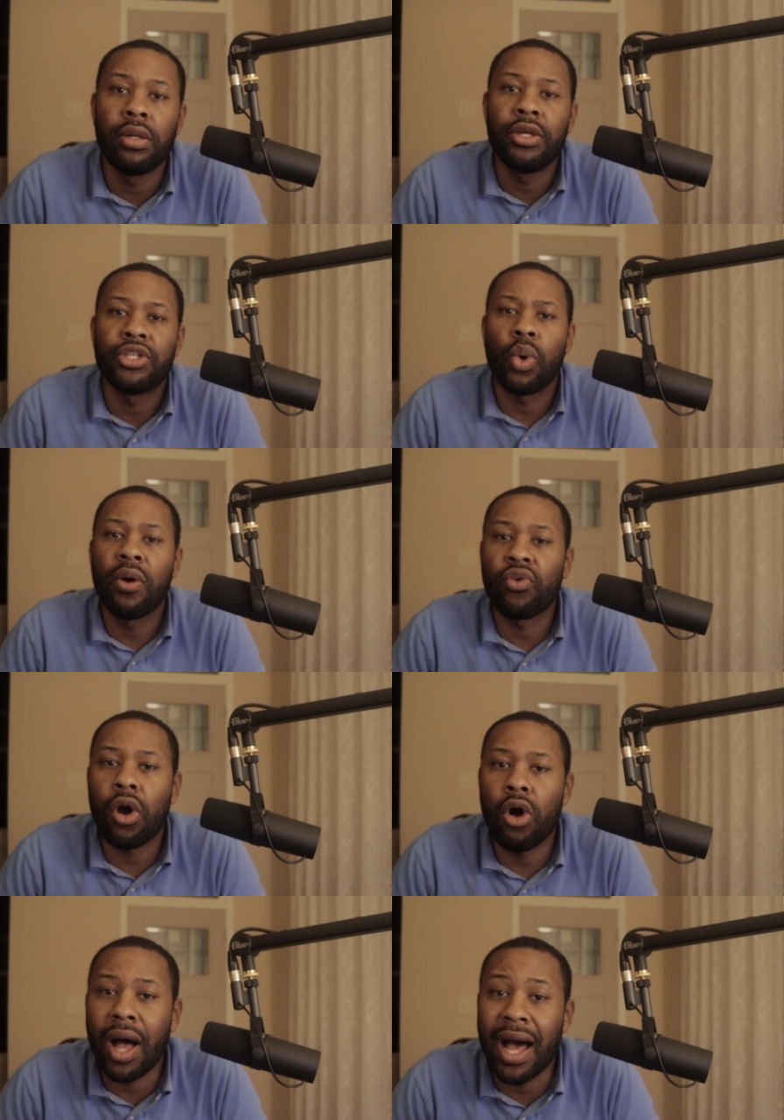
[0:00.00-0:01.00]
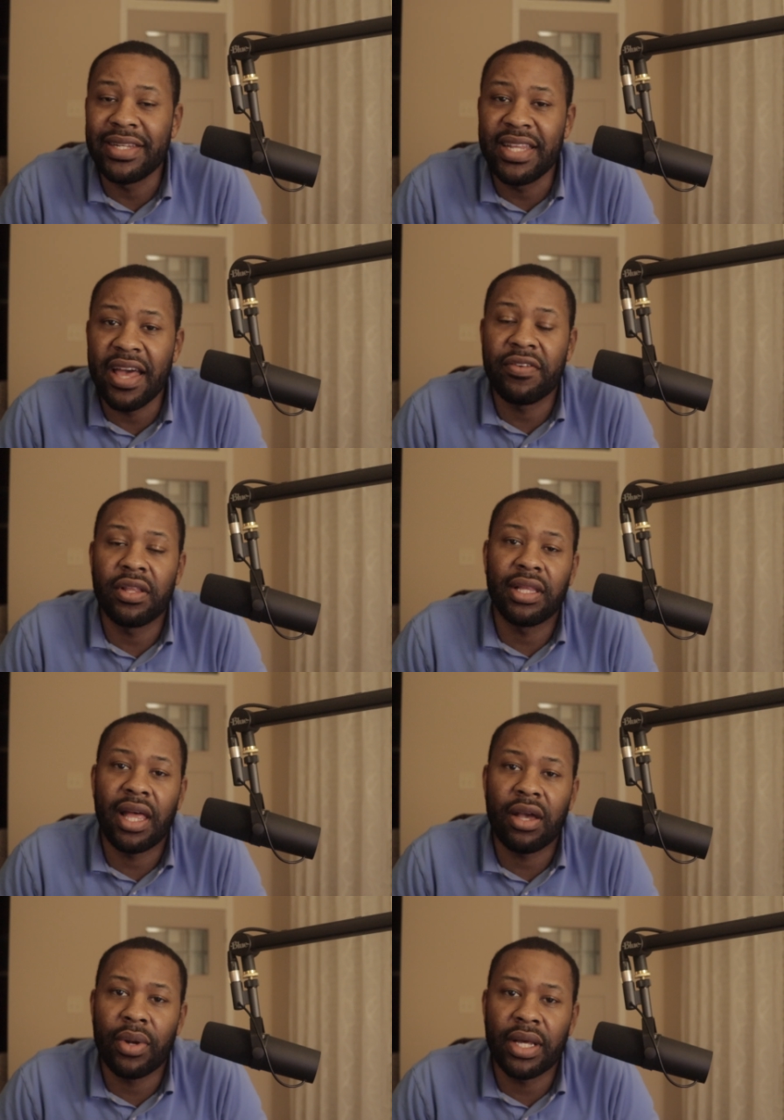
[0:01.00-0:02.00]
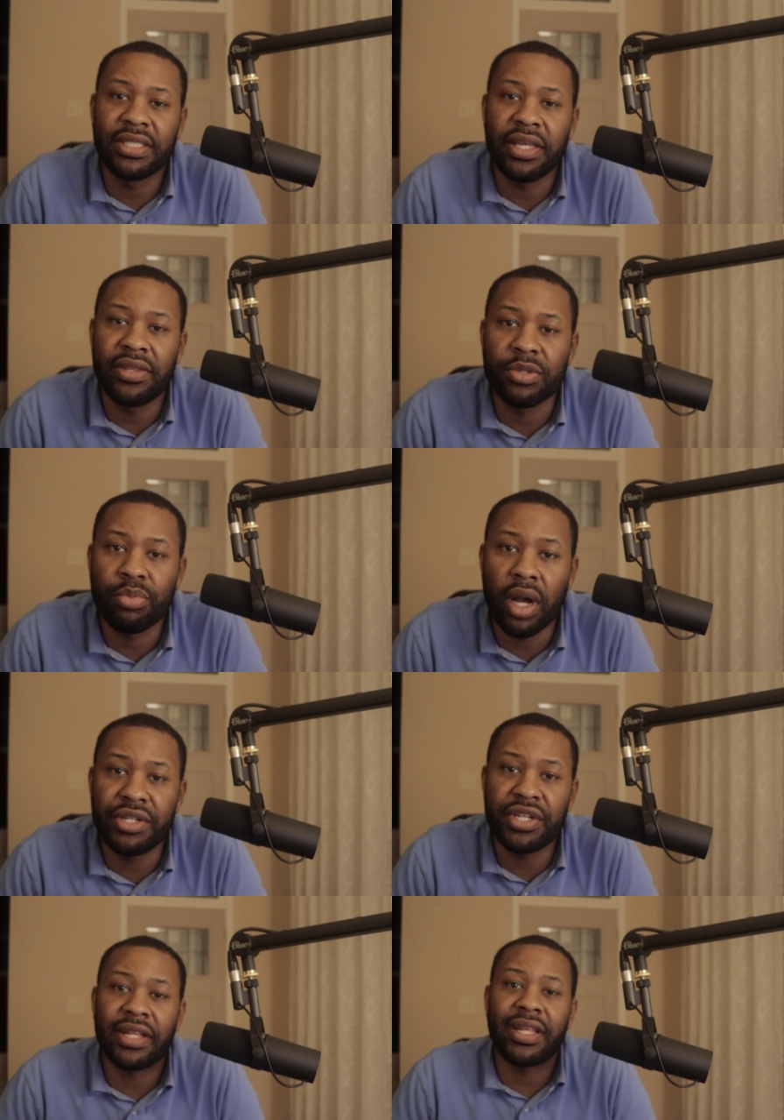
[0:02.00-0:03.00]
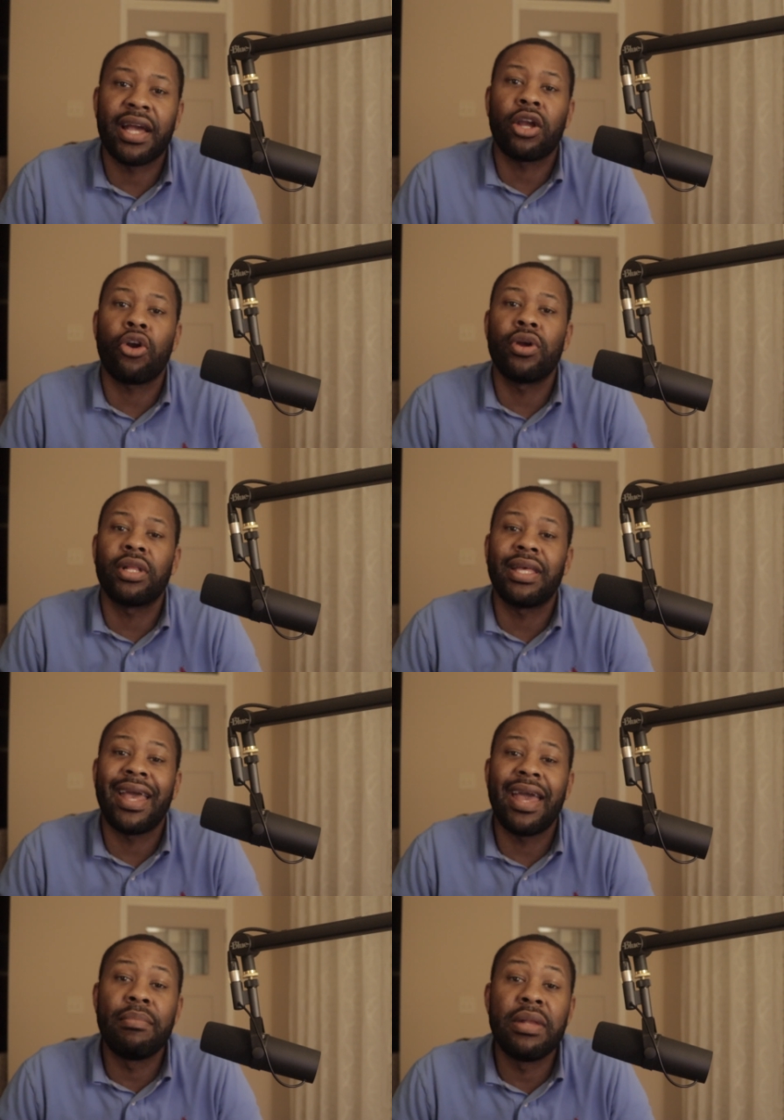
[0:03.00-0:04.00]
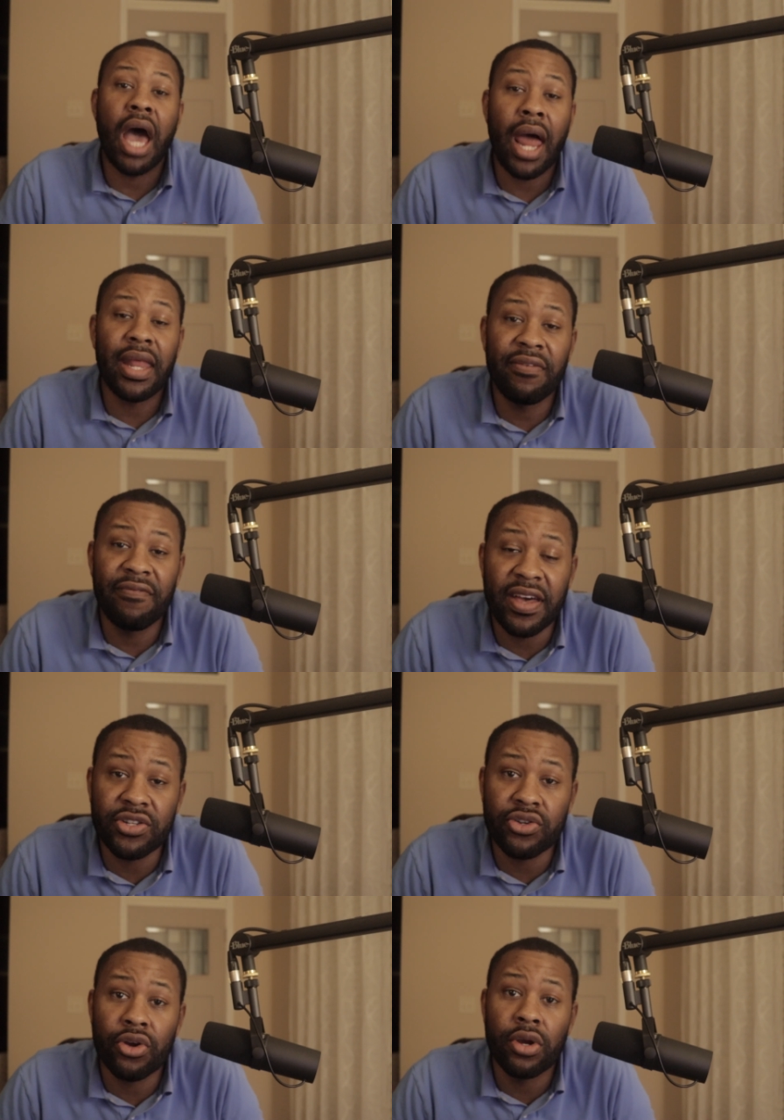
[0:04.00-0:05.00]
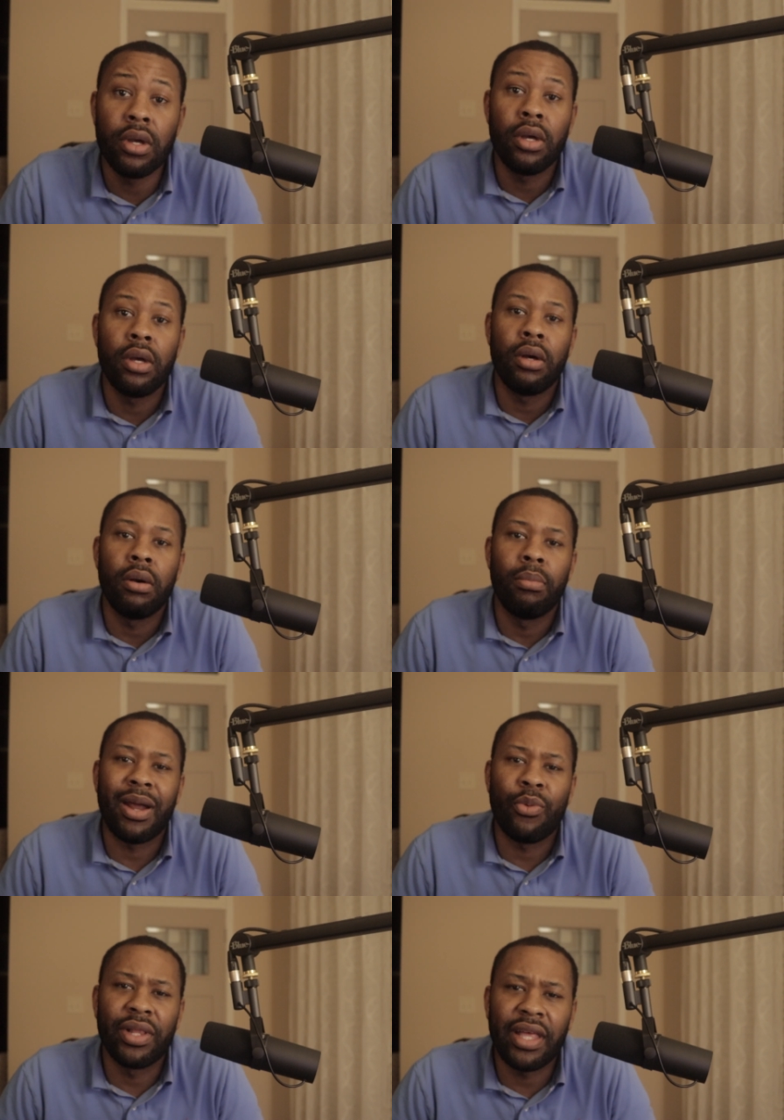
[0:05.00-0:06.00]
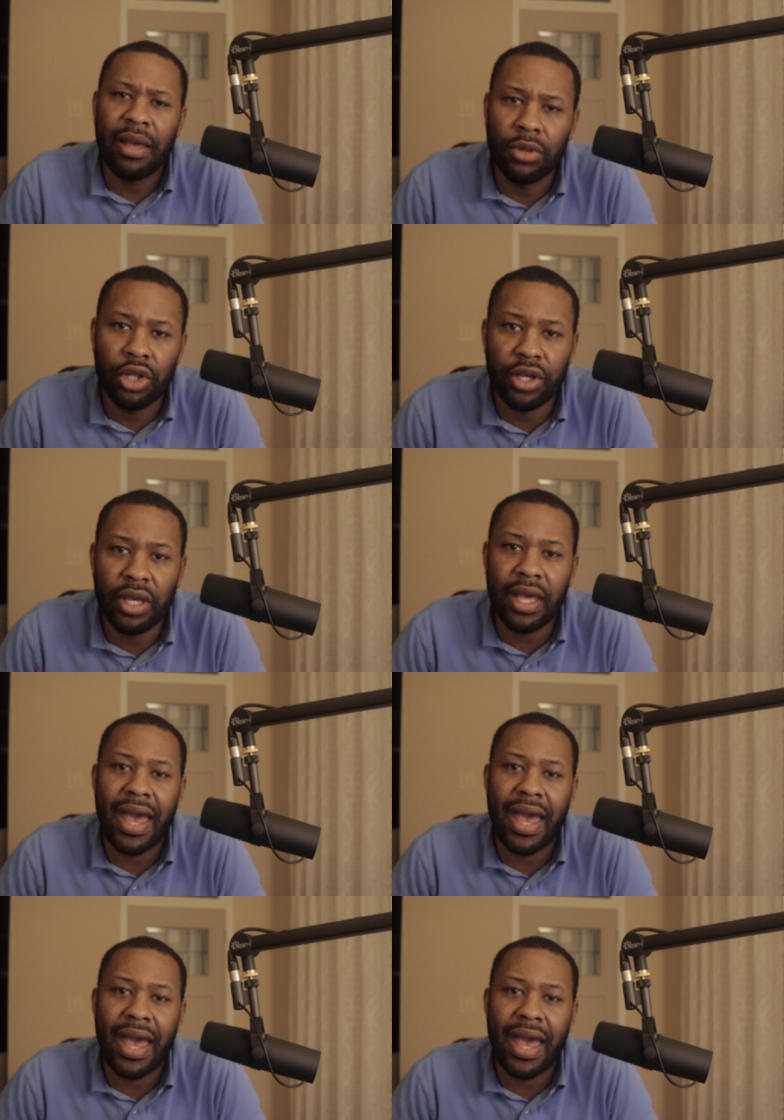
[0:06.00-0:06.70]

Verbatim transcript: So overall, I definitely like what I see in this project. I currently am not an investor, but I really am looking